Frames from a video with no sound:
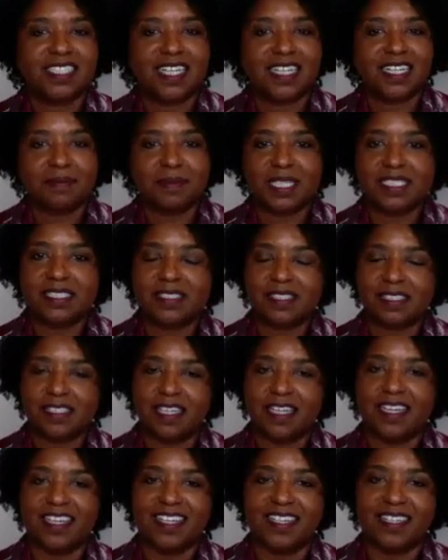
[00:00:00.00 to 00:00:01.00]
I might
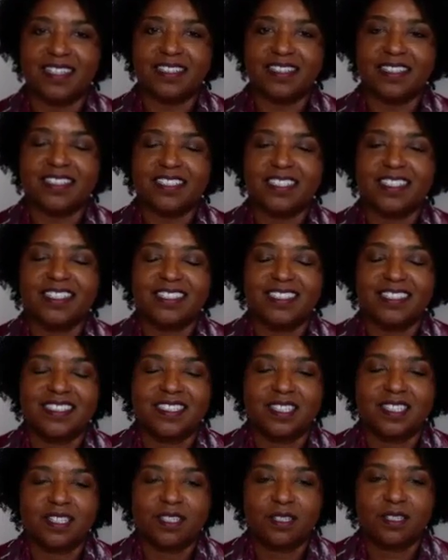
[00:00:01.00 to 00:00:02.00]
say,
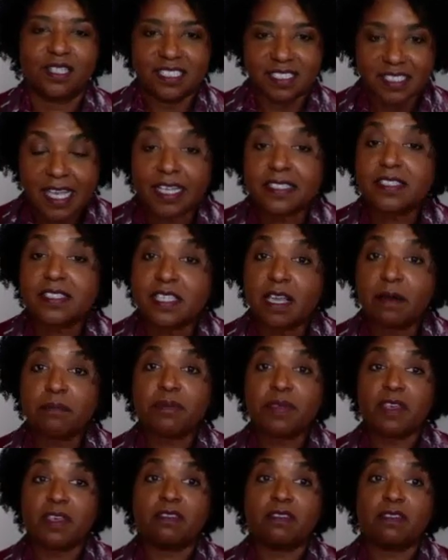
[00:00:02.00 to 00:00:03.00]
is that
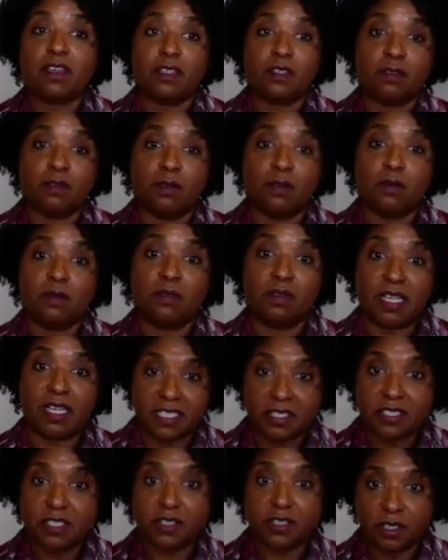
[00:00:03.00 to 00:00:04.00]
something that you'd
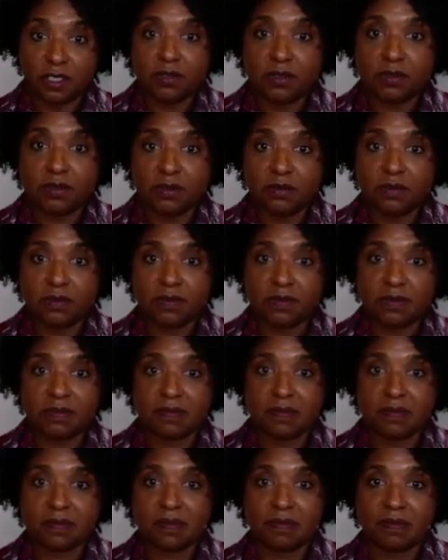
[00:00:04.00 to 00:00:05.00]
like to know?
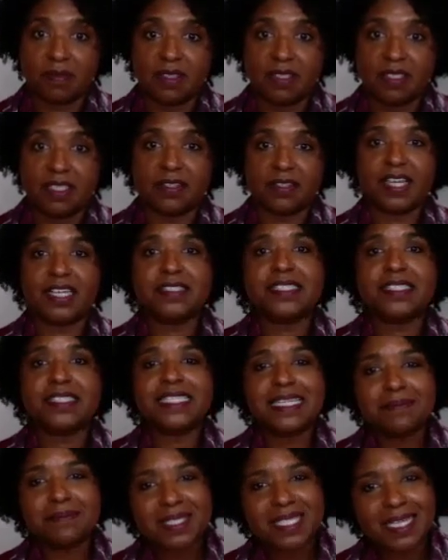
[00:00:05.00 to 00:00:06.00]
Now that
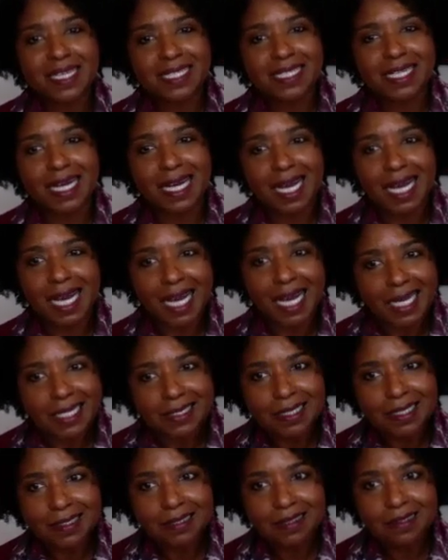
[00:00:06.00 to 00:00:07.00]
seems like an
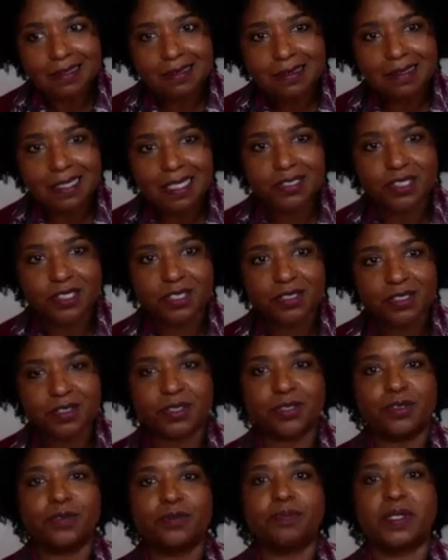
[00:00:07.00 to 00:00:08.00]
odd thing to
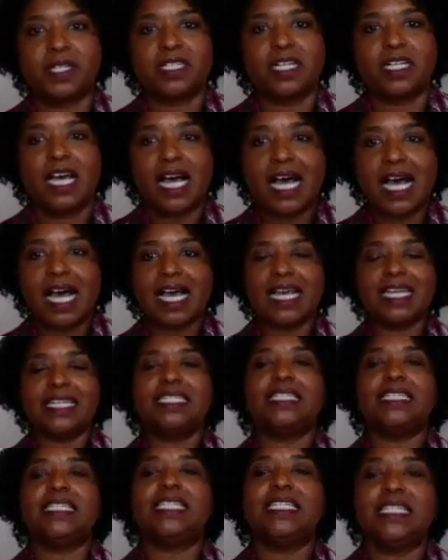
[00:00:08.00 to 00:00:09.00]
do, but
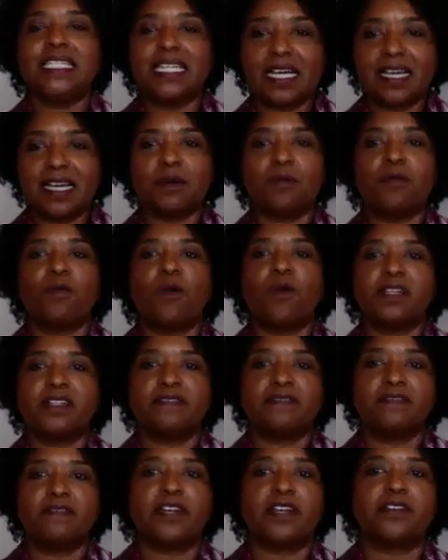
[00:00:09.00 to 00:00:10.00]
I want
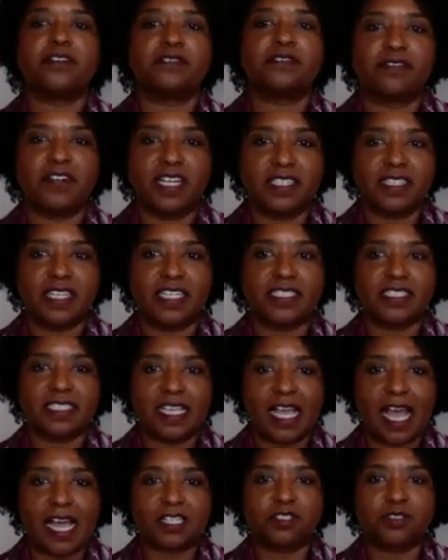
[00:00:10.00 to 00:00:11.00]
to verify that's
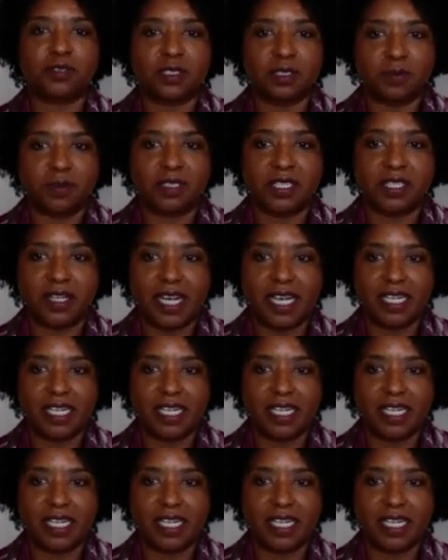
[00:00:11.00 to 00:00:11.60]
actually what they're